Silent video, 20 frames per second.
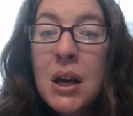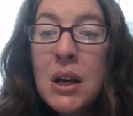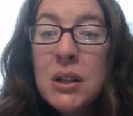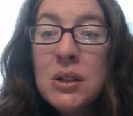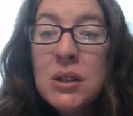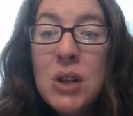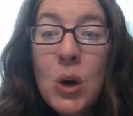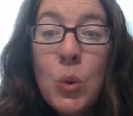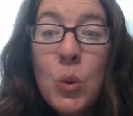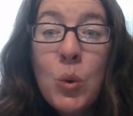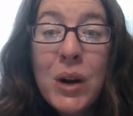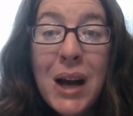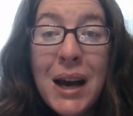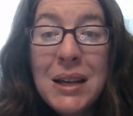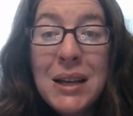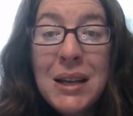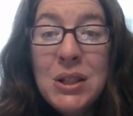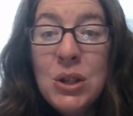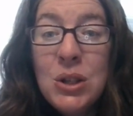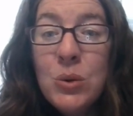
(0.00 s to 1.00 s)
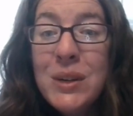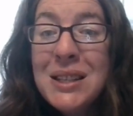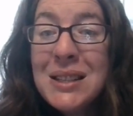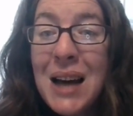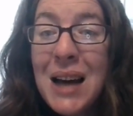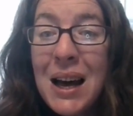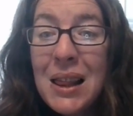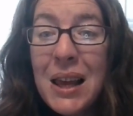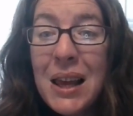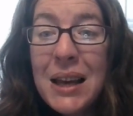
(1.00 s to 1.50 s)
So what I do is
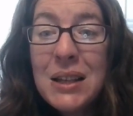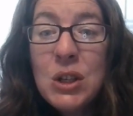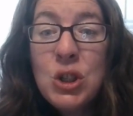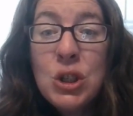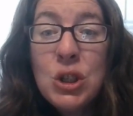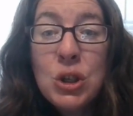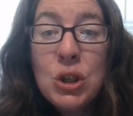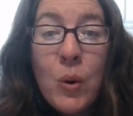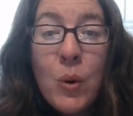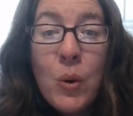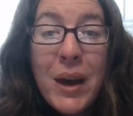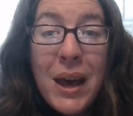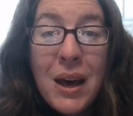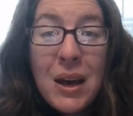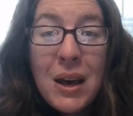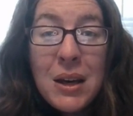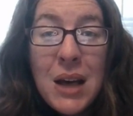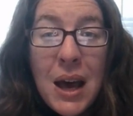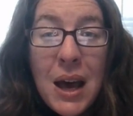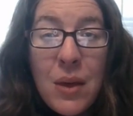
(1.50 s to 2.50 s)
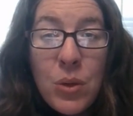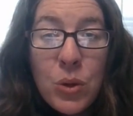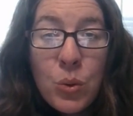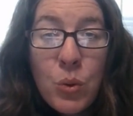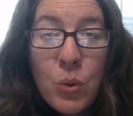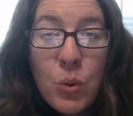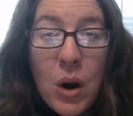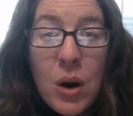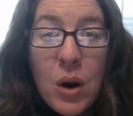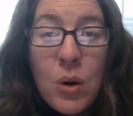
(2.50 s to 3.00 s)
I like to just go ahead and
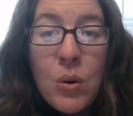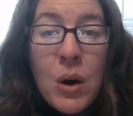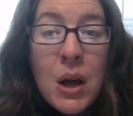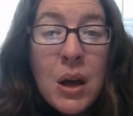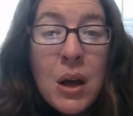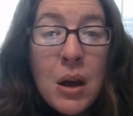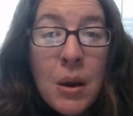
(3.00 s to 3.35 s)
throw